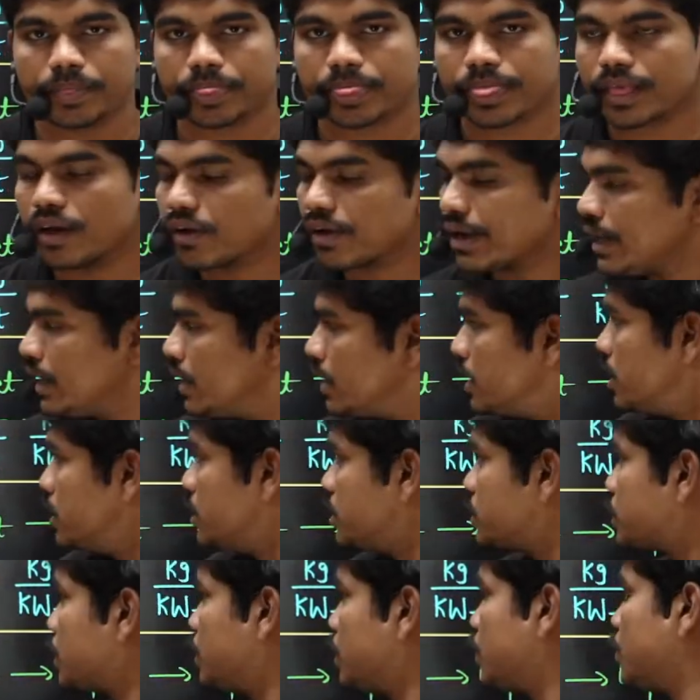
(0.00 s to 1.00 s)
Okay,
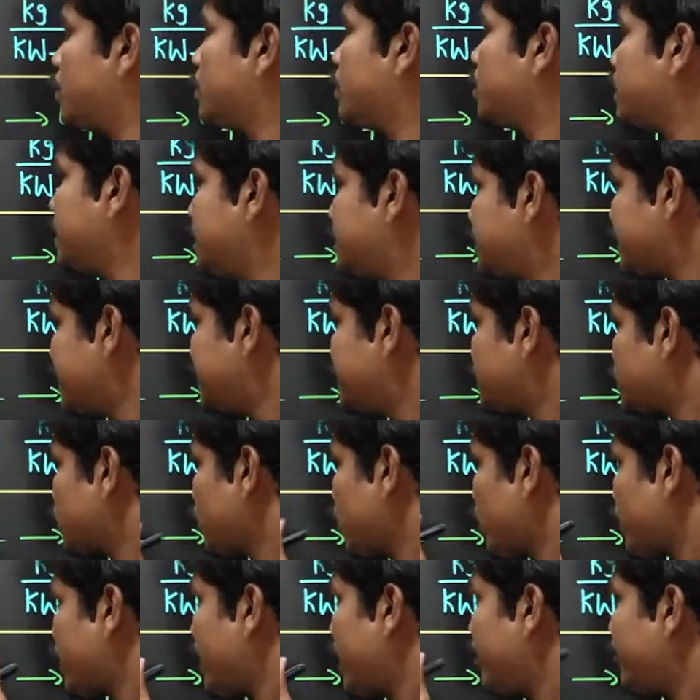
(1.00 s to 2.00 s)
so this is
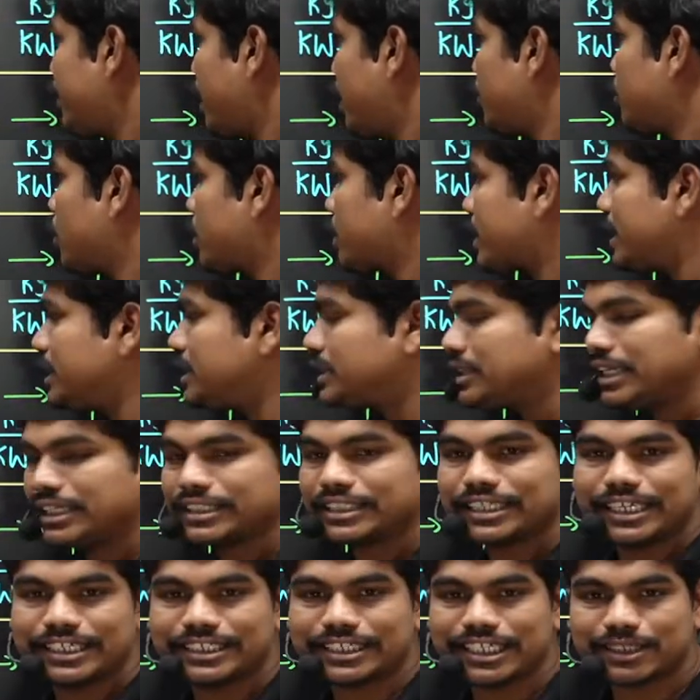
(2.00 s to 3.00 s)
what you have, m dot s. This
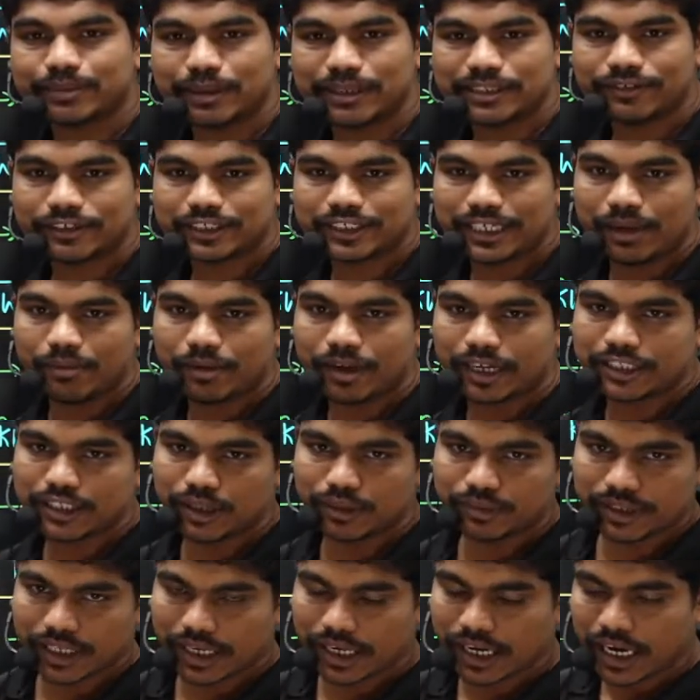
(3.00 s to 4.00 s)
is the specific steam
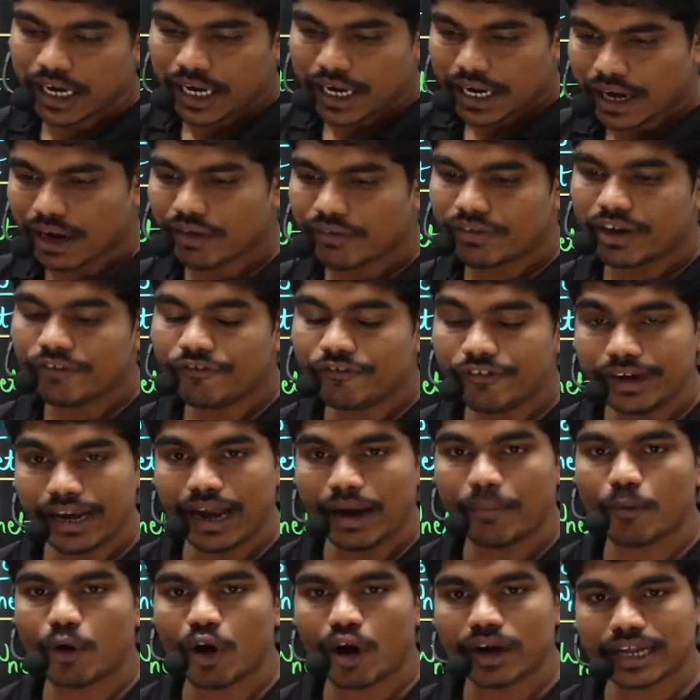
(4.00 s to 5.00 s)
consumption. Now if
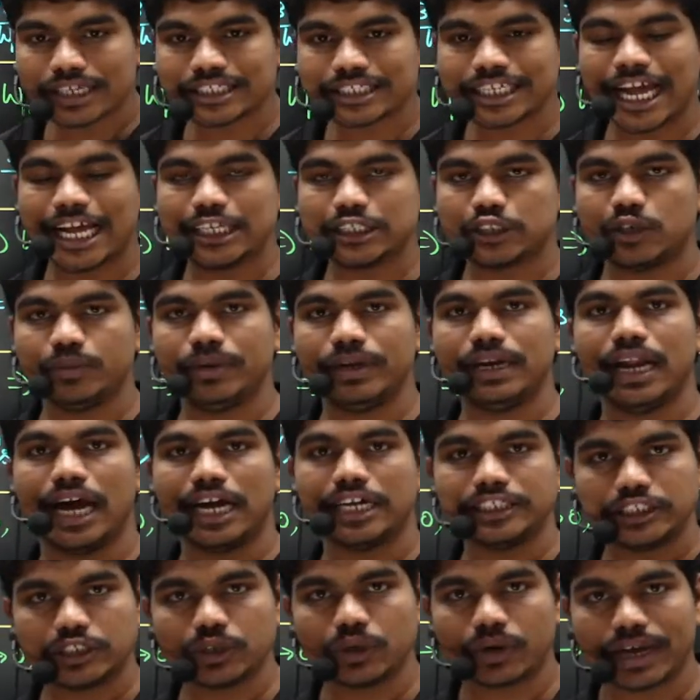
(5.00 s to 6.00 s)
m dot s has to be
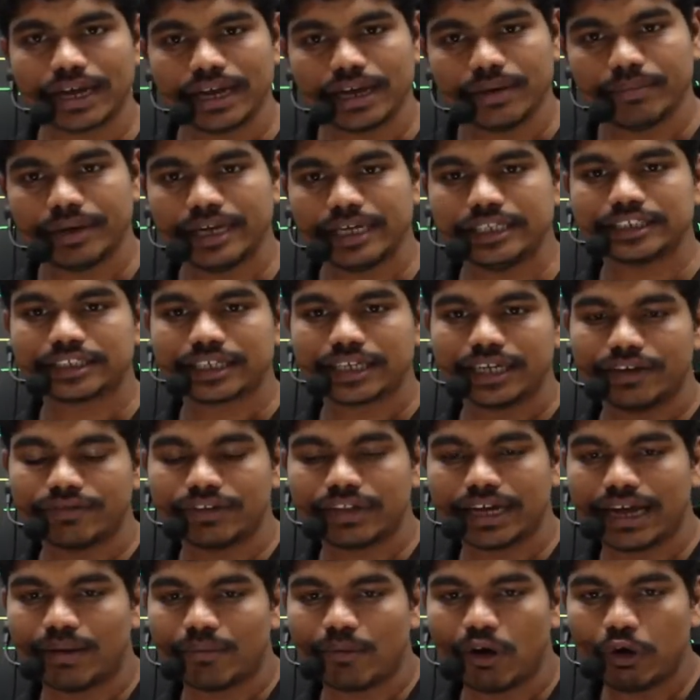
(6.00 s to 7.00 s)
large, okay, means if
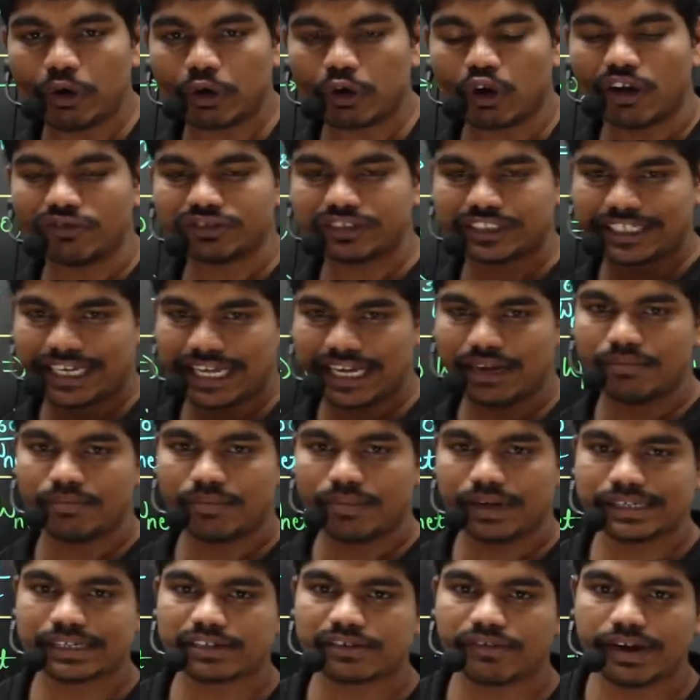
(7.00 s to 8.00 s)
the amount of steam
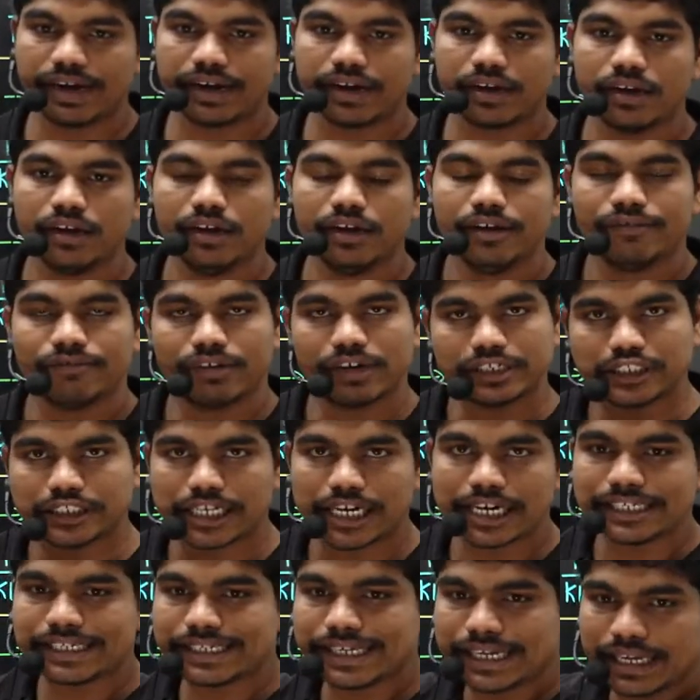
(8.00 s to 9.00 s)
required for
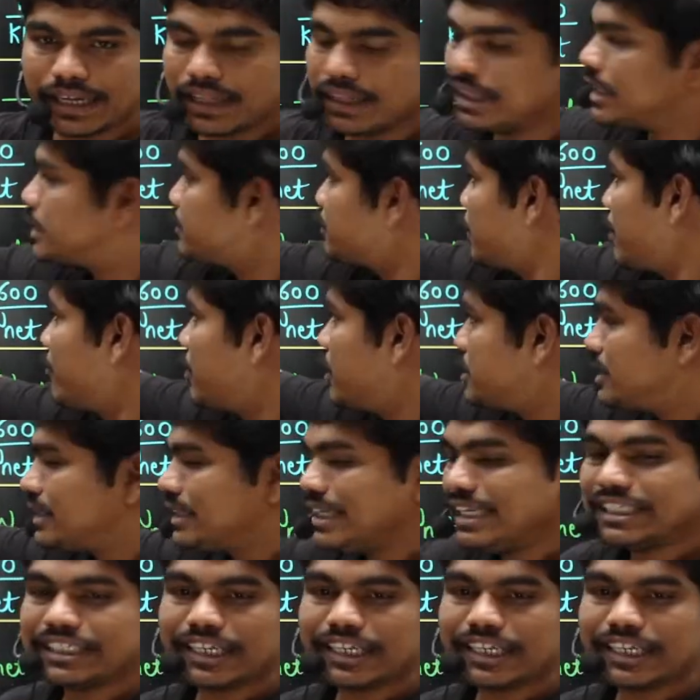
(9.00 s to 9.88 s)
generating this power is